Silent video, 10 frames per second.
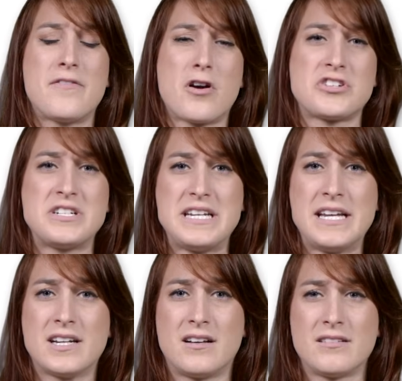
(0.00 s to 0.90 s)
of
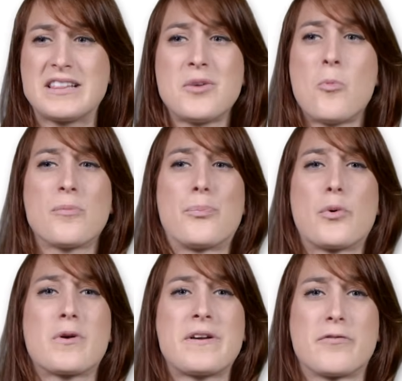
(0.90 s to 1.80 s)
Argentina, like the more
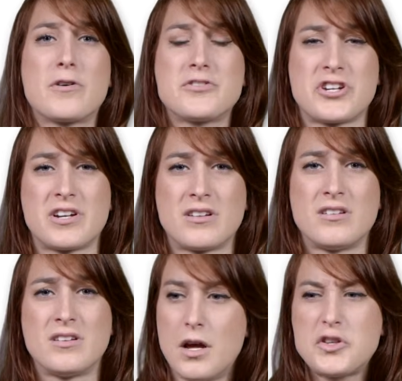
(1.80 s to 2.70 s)
boring version.
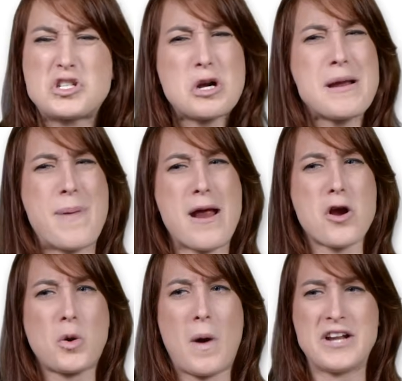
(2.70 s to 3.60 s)
Also, sorry
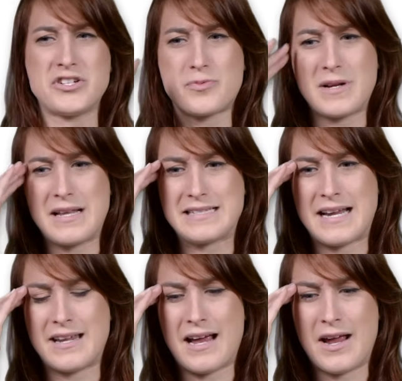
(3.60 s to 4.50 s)
Paraguay, I just realized
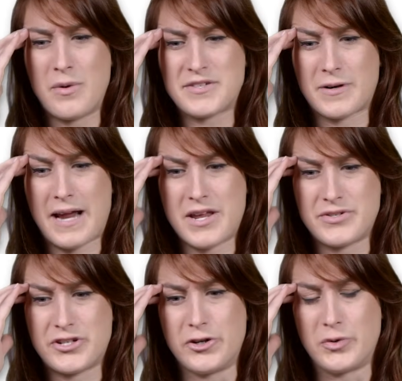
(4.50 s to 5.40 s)
I always forget
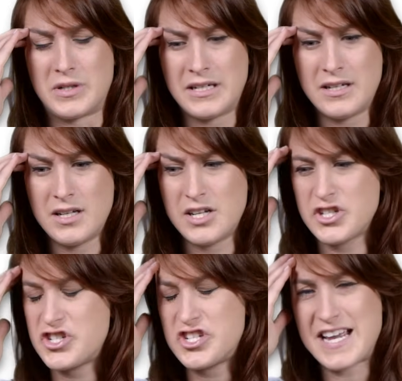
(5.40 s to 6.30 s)
you too.
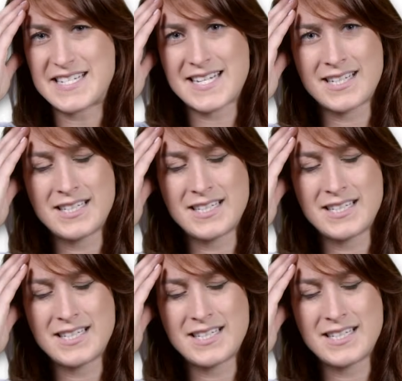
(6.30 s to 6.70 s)
Shit.